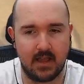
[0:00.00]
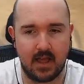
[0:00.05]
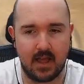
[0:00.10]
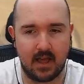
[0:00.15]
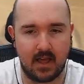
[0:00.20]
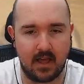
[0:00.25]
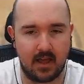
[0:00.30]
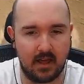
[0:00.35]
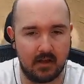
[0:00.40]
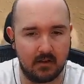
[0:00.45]

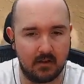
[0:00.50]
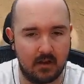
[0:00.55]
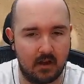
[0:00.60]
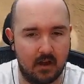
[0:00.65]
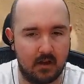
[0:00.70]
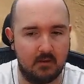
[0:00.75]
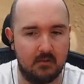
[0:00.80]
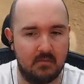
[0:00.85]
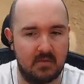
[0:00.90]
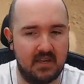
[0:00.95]
Uh, I
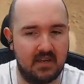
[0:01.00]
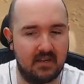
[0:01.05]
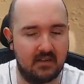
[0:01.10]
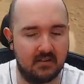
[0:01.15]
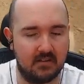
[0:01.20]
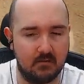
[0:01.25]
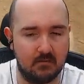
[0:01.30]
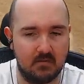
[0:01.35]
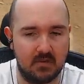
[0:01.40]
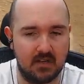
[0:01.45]
would be a,
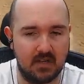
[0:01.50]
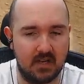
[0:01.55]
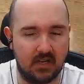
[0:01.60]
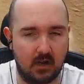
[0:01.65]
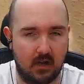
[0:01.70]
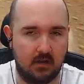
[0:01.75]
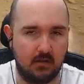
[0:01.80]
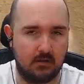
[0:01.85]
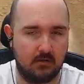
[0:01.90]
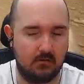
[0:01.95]
simply
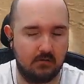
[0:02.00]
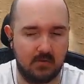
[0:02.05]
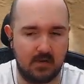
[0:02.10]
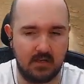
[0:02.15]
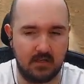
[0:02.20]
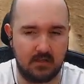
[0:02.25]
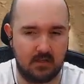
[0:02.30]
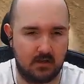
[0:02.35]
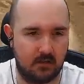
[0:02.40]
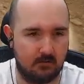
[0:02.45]
aghast with
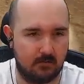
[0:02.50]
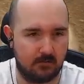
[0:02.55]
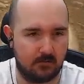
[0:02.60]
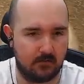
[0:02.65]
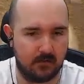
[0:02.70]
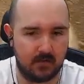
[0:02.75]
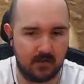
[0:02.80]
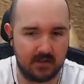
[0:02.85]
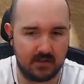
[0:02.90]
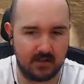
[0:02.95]
myself.
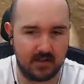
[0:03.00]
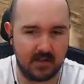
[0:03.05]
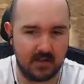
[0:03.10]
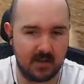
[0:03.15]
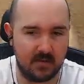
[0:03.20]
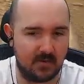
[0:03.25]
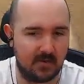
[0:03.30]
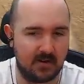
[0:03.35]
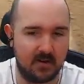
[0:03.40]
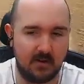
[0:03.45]

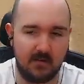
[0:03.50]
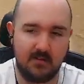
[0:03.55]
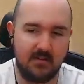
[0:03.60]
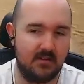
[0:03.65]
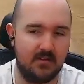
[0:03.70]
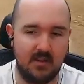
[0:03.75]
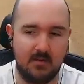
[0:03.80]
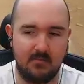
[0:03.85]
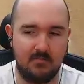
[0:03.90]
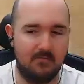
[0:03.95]
But no, this
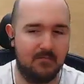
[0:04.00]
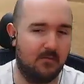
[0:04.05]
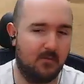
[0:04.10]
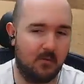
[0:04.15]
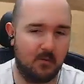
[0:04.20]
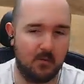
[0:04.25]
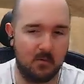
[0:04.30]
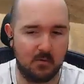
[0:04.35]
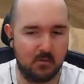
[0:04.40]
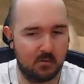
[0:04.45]
M
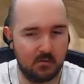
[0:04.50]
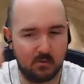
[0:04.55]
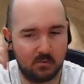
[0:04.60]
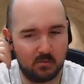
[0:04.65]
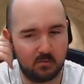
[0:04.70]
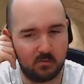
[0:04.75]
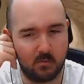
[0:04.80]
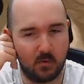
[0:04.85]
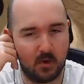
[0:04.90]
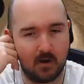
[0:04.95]
four was
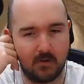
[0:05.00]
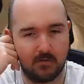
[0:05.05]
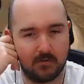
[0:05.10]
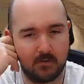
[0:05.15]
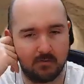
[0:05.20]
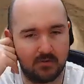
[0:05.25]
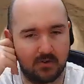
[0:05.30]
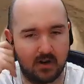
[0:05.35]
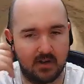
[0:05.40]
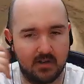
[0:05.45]
worth the
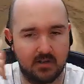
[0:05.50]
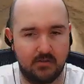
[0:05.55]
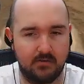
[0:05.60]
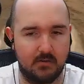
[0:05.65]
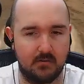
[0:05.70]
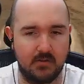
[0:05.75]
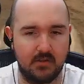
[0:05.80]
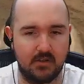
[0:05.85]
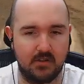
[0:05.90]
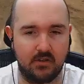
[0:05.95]
price of
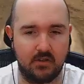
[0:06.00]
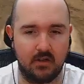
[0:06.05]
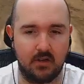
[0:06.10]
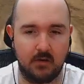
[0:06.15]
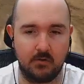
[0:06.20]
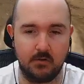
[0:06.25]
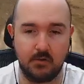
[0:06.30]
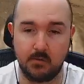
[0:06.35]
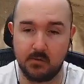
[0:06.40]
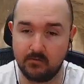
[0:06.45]
admission alone.
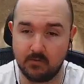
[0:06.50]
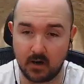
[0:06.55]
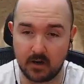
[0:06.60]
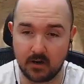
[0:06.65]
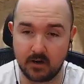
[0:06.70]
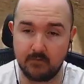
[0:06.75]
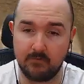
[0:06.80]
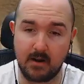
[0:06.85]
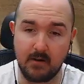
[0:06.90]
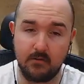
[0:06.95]
To be running
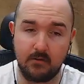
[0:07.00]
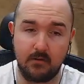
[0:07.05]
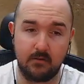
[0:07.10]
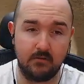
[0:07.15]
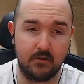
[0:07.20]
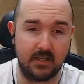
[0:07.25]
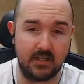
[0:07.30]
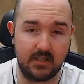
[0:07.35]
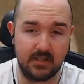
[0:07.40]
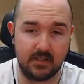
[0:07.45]
around on
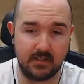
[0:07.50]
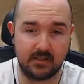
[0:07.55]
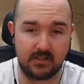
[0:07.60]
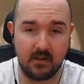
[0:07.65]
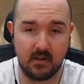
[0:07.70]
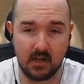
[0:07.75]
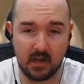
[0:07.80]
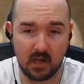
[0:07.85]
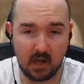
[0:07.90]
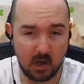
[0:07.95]
these,
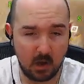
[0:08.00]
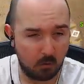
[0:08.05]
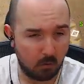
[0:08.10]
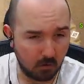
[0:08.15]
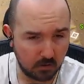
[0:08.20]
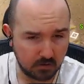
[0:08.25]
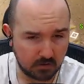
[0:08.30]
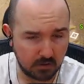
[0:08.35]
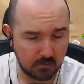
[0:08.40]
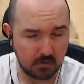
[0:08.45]
what
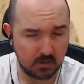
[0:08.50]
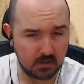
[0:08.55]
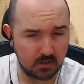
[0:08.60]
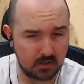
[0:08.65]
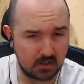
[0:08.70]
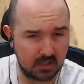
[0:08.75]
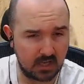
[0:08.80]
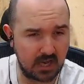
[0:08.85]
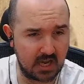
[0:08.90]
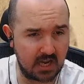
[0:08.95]
some could
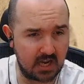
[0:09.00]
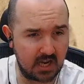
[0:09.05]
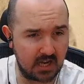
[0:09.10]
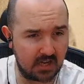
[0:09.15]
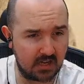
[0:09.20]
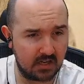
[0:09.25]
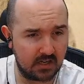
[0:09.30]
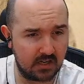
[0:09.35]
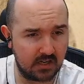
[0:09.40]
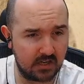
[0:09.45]
say,
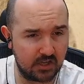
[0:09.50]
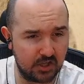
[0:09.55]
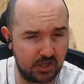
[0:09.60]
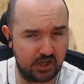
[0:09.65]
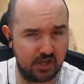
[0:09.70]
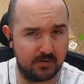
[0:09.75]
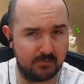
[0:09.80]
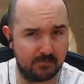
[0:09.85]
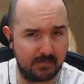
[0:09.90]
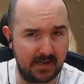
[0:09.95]

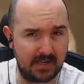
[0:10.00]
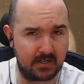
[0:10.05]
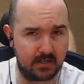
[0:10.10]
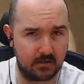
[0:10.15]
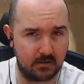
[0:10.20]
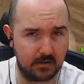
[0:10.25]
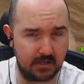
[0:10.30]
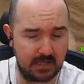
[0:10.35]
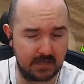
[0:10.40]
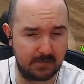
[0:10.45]
shit
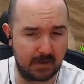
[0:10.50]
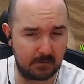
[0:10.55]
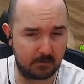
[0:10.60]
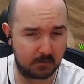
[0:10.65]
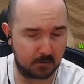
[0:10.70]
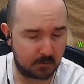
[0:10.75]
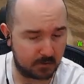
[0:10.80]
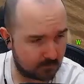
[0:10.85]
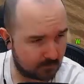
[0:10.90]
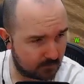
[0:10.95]
basic-looking maps.
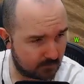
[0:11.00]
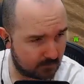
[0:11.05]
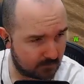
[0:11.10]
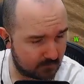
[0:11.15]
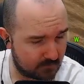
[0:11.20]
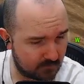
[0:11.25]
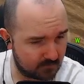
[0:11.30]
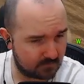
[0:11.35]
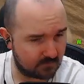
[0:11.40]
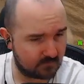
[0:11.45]
But
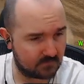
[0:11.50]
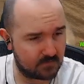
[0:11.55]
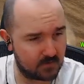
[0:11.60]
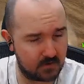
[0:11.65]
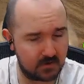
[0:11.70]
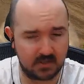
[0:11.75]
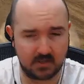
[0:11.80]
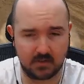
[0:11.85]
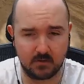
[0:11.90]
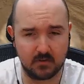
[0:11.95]

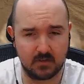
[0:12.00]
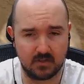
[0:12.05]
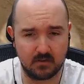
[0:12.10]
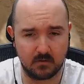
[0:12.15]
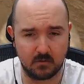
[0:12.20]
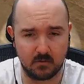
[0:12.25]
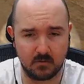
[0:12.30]
honestly, all the all